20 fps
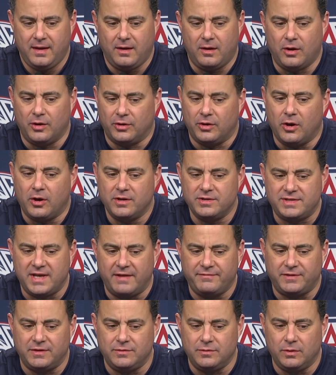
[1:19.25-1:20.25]
Our guards
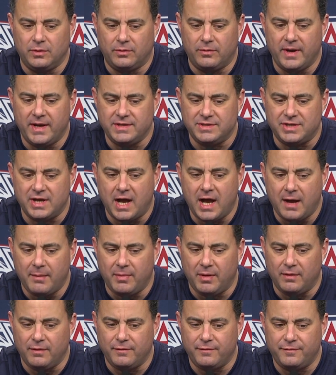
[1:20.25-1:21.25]
have to do a great
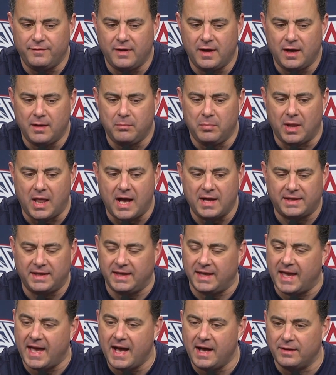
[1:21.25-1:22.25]
job of uh,
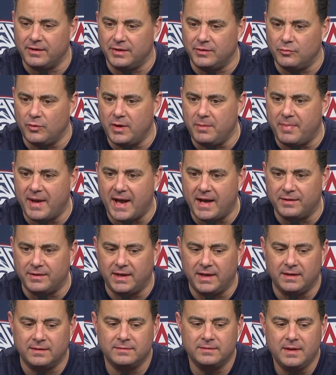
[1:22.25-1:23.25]
blocking out and
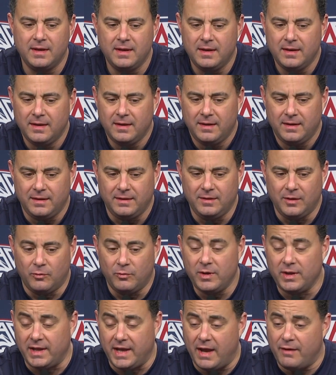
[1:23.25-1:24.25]
rebounding you know,
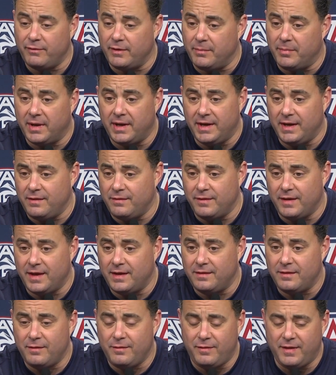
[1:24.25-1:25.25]
really everybody
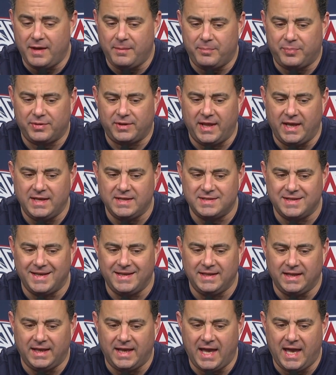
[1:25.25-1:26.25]
that, that plays
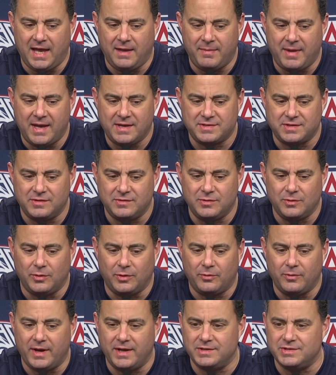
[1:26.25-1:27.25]
in the game has to do a
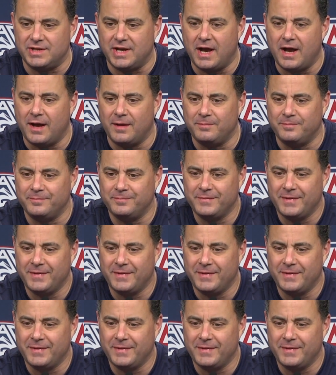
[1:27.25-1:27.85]
great job.